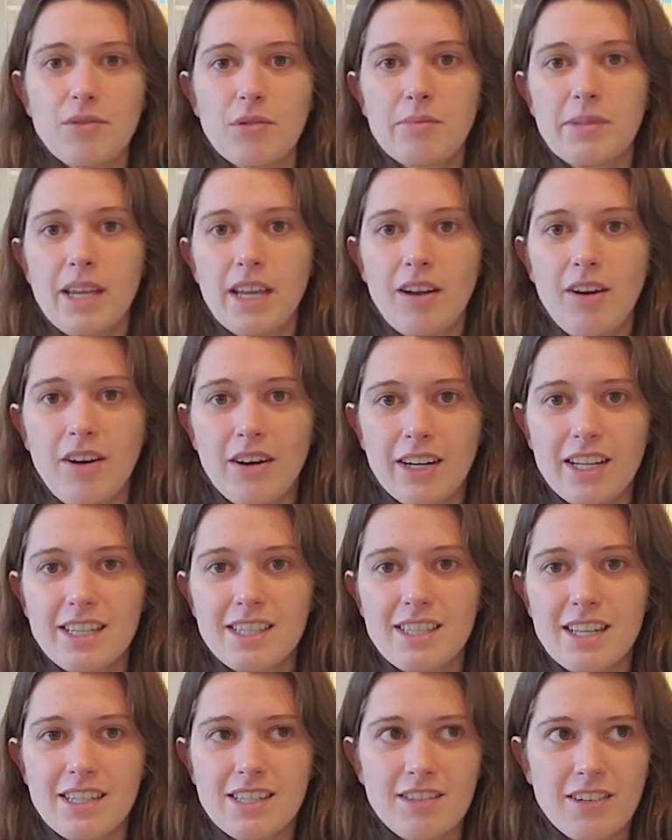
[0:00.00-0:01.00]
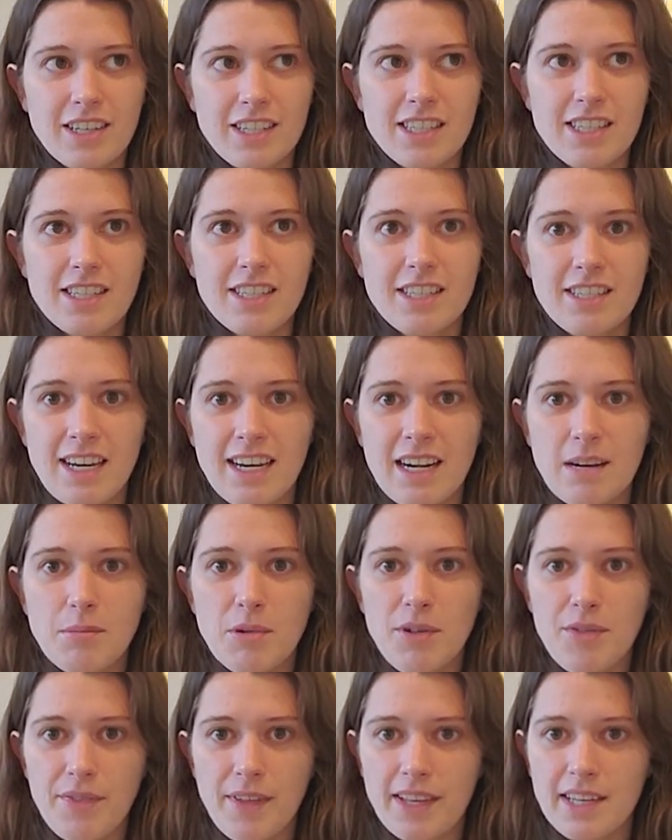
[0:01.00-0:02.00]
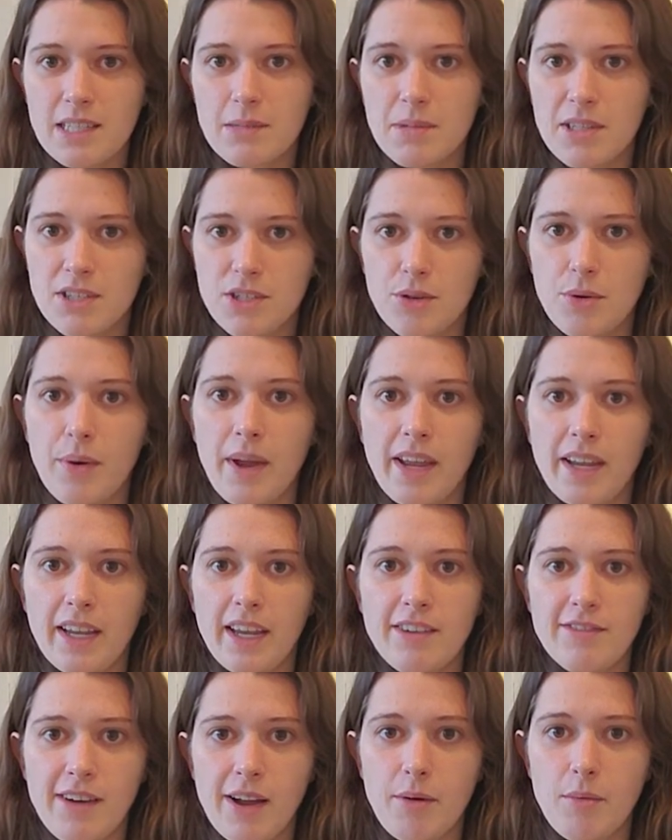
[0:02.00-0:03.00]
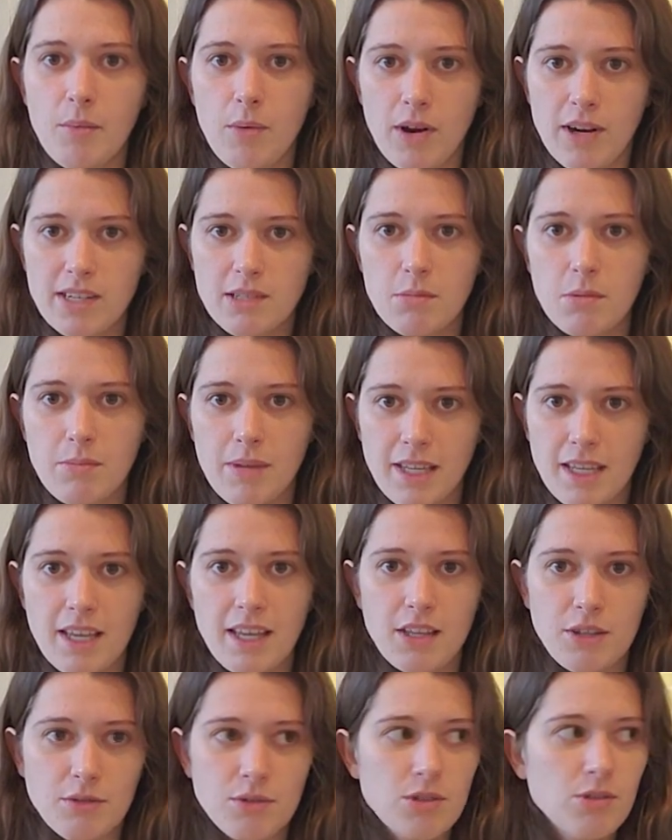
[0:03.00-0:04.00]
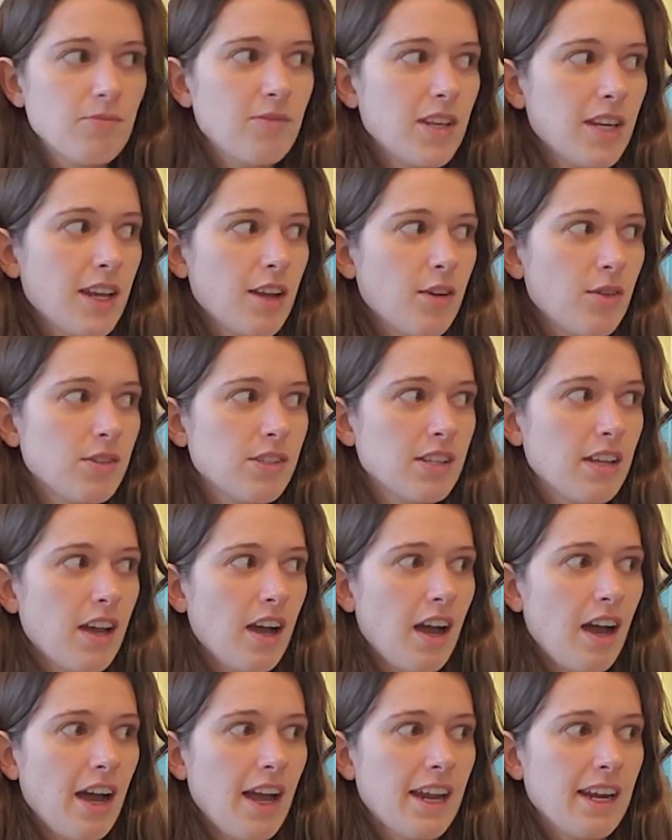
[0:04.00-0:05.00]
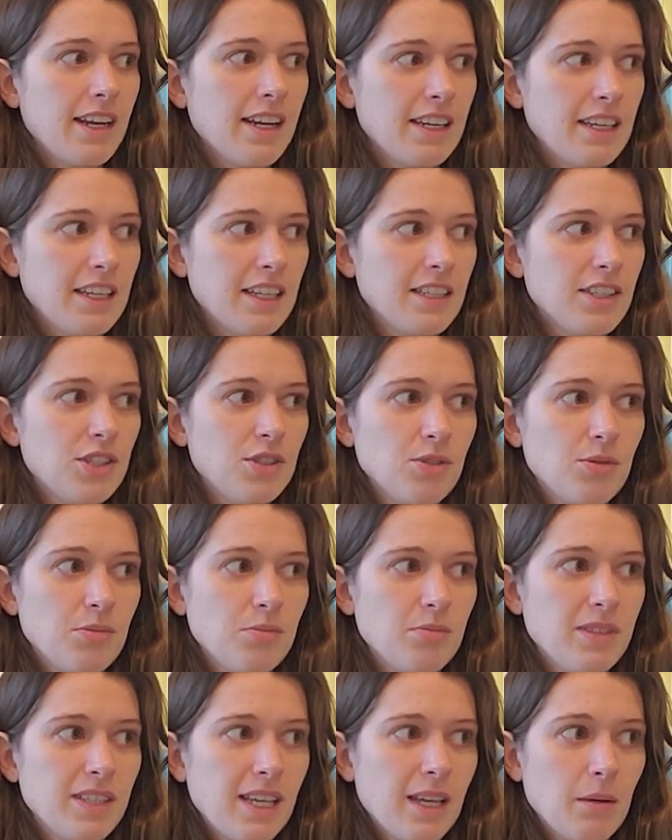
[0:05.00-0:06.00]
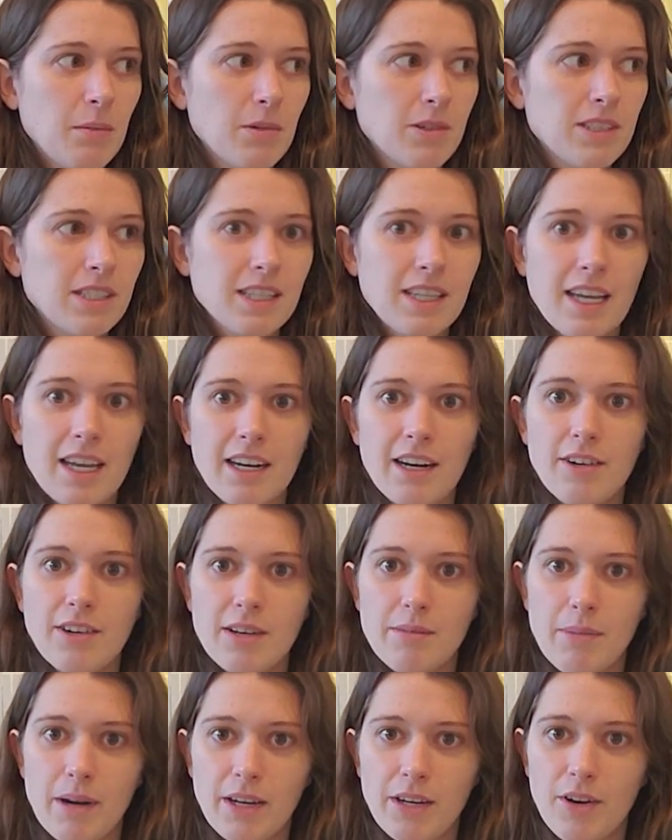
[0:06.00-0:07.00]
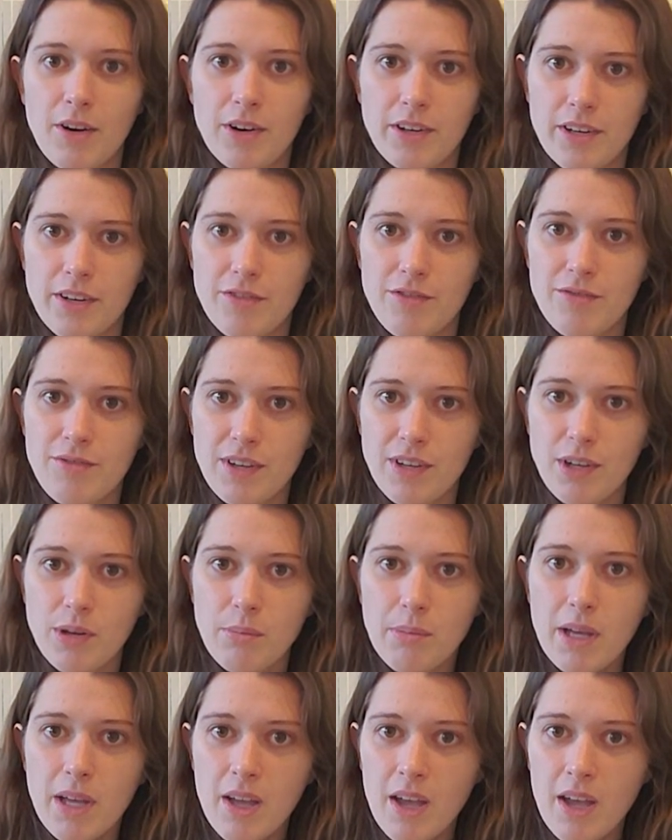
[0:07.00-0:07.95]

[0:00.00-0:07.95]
we're being honest, that's not a sustainable thing to be doing. If I want to be making YouTube videos, I need to be able to get out in my yard and film.